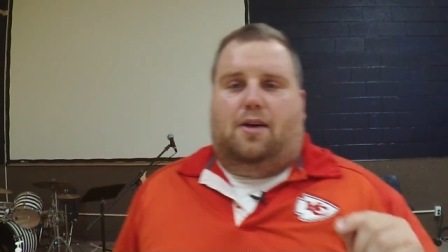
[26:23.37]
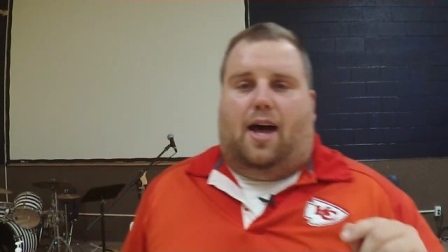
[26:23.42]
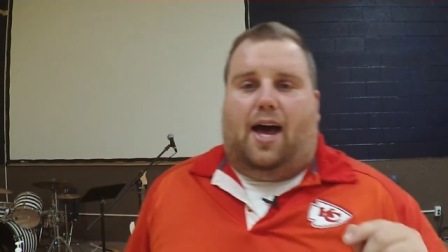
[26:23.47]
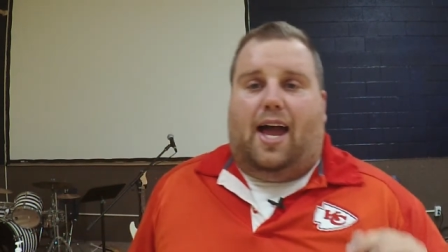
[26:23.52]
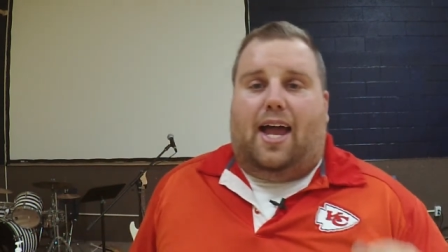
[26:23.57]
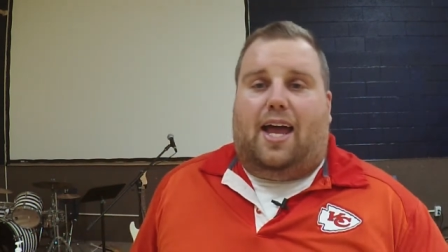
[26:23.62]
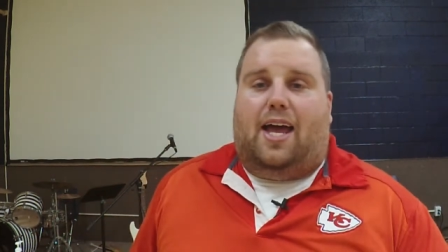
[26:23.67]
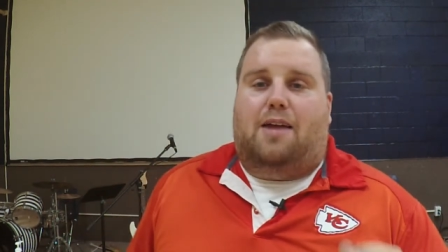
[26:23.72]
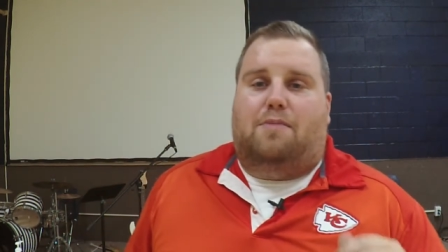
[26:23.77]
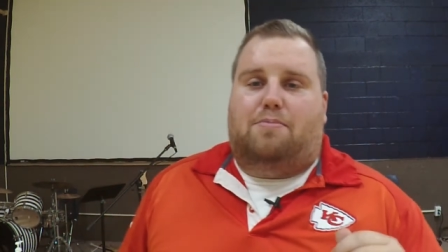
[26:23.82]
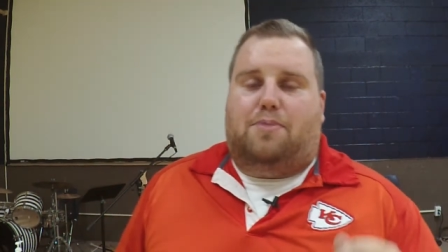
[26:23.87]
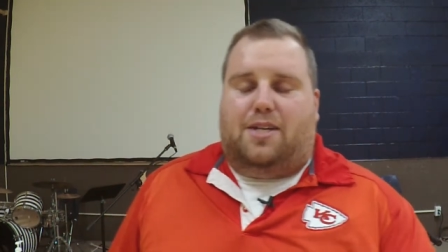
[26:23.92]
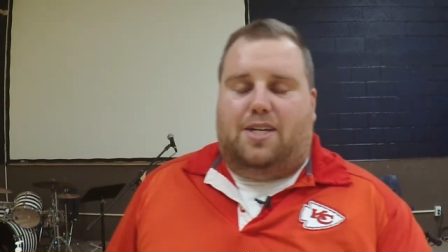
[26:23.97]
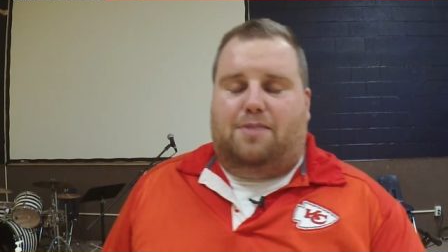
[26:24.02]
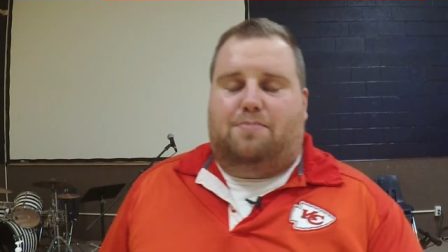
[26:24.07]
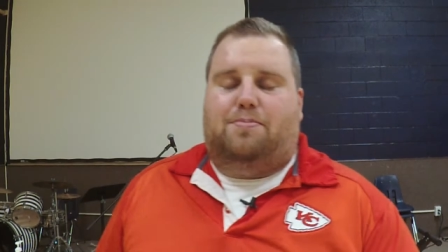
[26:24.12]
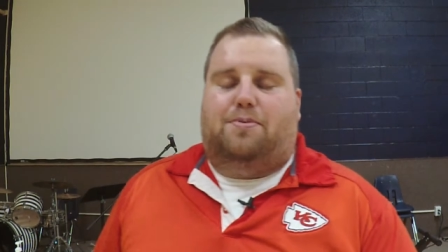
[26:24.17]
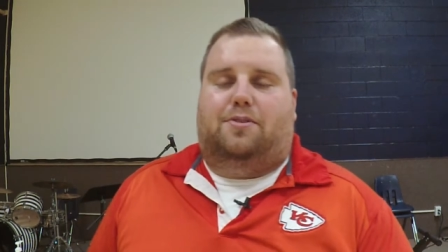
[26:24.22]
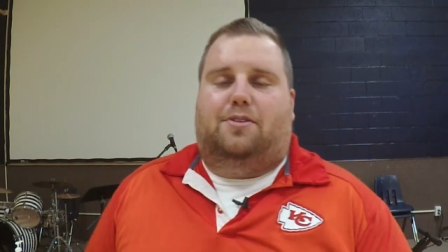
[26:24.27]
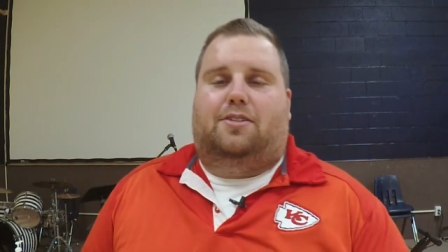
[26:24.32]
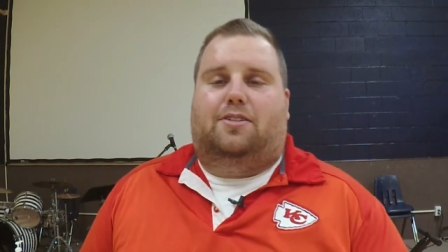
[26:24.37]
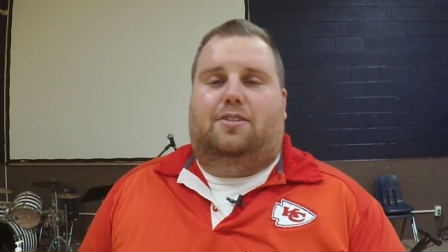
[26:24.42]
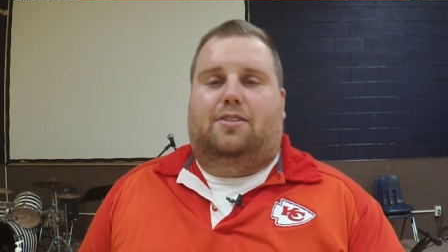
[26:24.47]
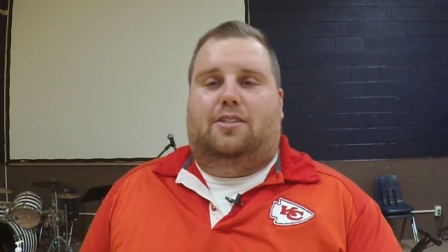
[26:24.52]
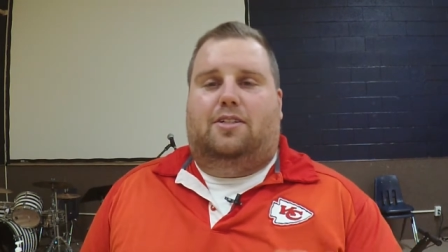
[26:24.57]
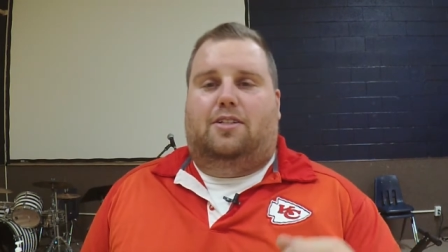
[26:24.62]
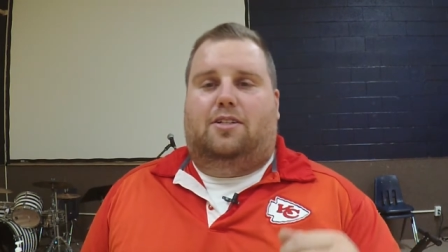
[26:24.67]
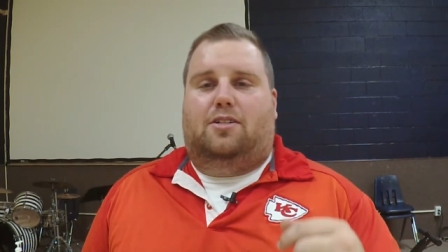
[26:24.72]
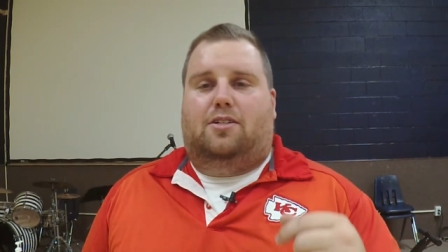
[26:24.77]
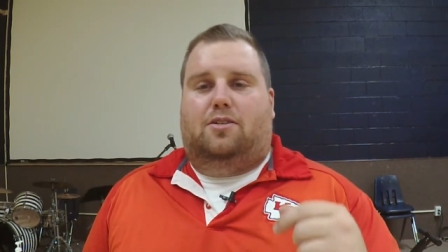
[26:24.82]
I had
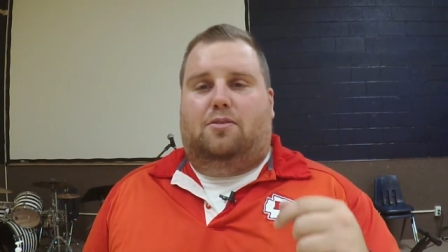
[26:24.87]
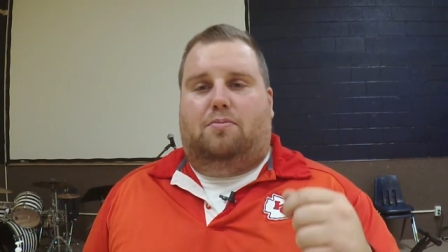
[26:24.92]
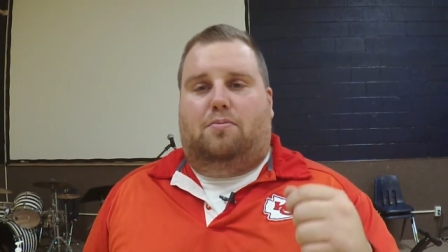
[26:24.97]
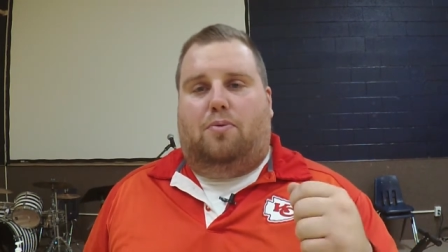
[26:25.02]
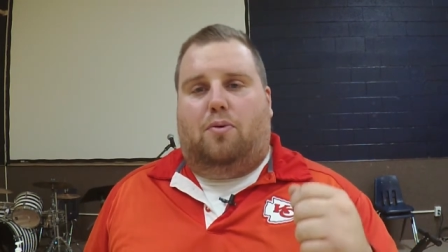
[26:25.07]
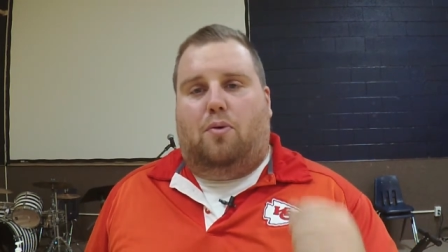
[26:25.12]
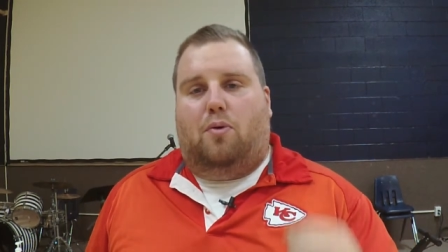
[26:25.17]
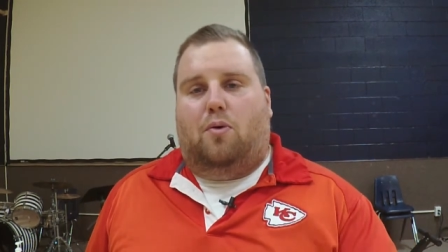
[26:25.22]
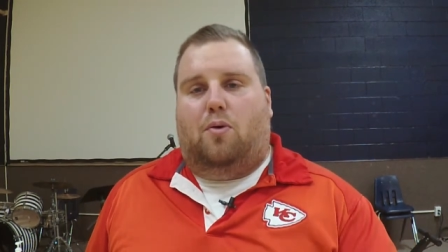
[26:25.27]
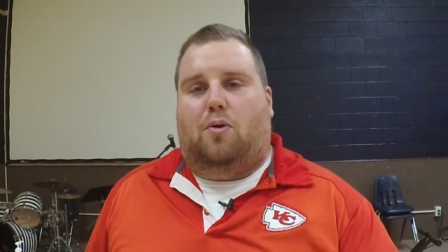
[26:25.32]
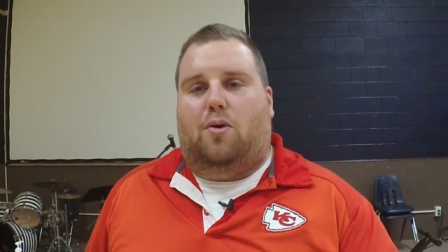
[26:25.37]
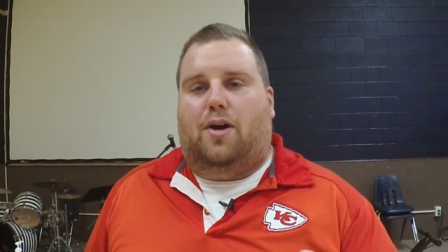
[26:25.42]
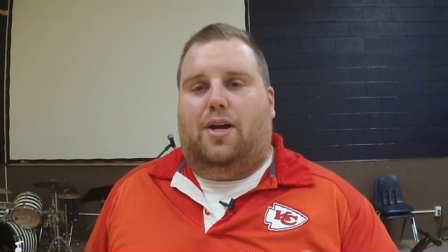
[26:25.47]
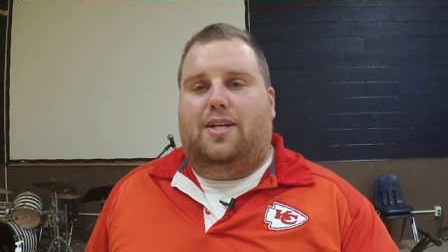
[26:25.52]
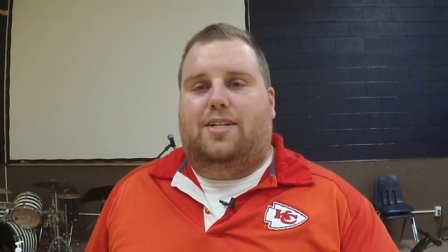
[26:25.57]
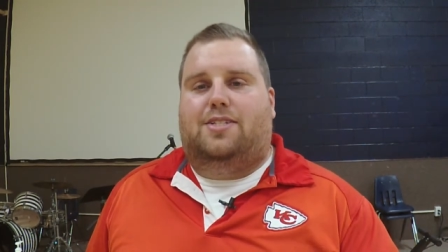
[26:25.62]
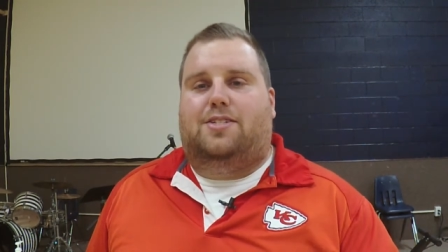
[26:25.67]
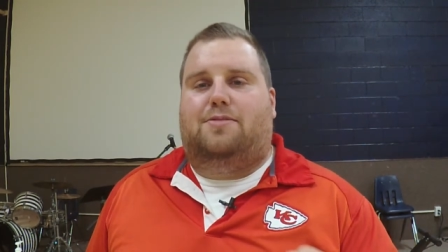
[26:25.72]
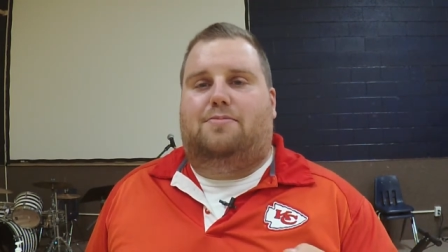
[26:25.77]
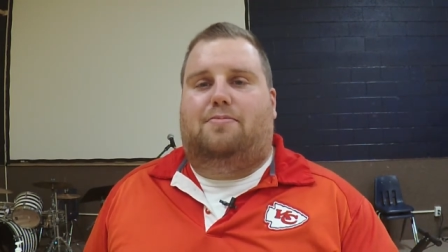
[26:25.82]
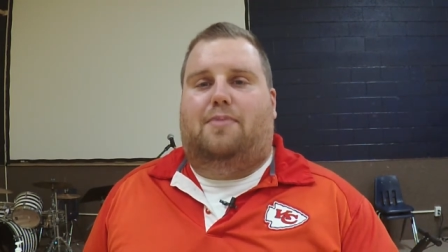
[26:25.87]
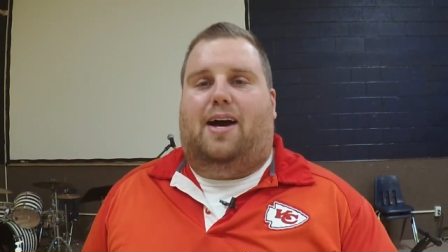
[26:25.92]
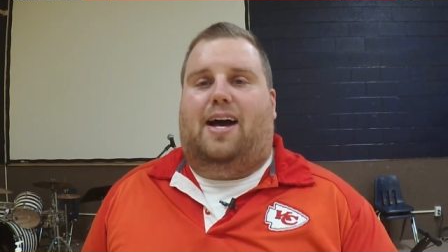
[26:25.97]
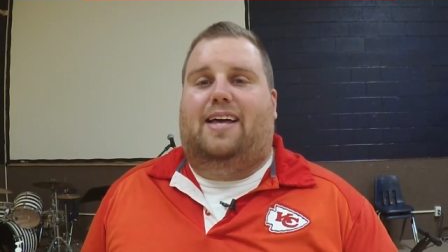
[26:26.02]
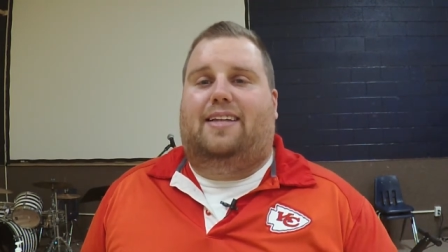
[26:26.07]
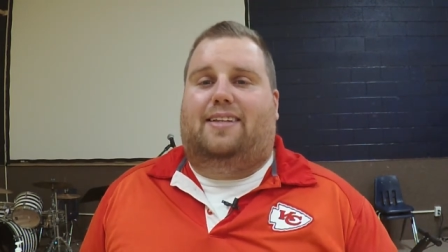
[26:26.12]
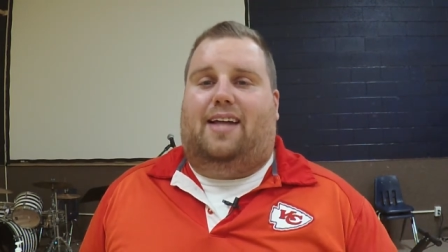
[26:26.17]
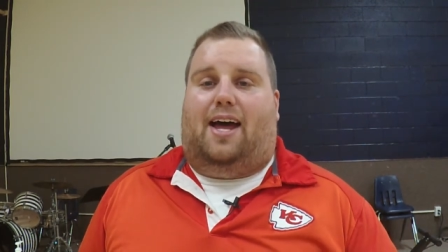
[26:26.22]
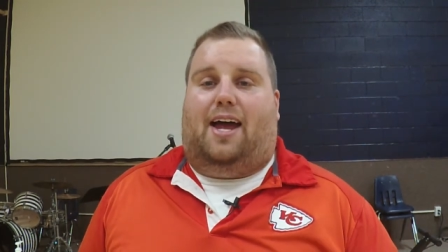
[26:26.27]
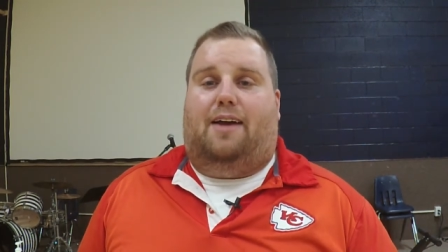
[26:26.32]
people pour into
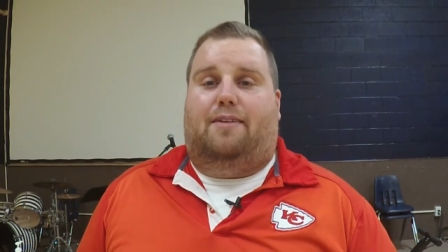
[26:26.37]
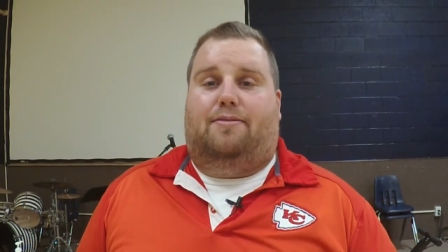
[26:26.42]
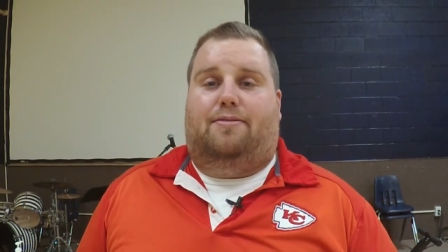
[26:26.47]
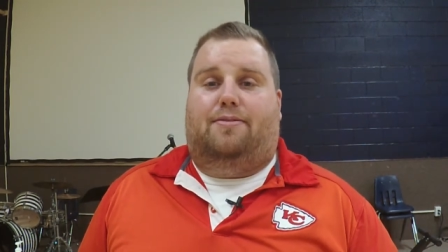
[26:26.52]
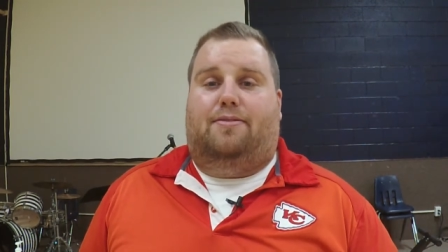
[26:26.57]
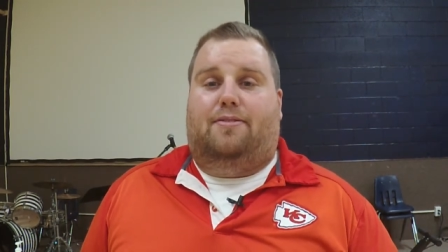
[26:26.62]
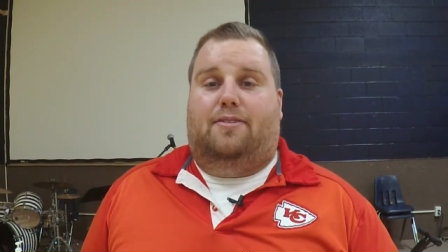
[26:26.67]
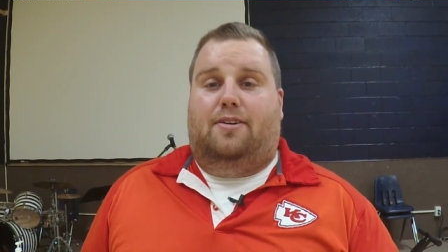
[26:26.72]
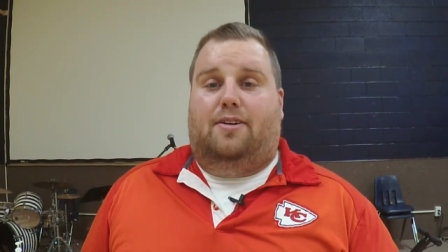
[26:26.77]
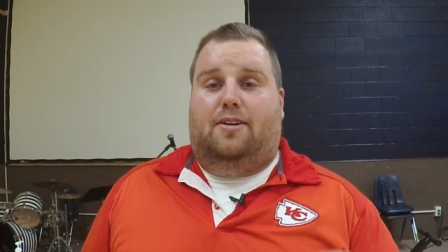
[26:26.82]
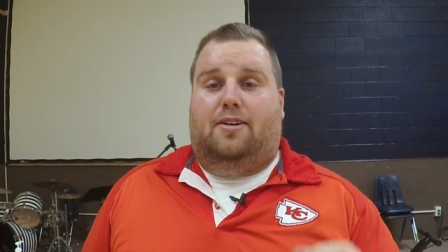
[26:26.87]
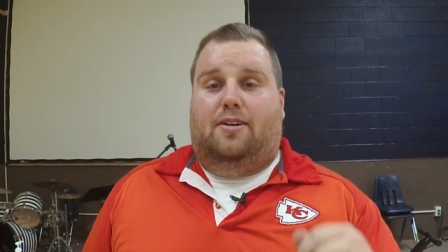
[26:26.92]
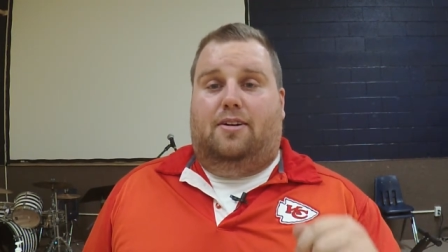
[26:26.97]
my life,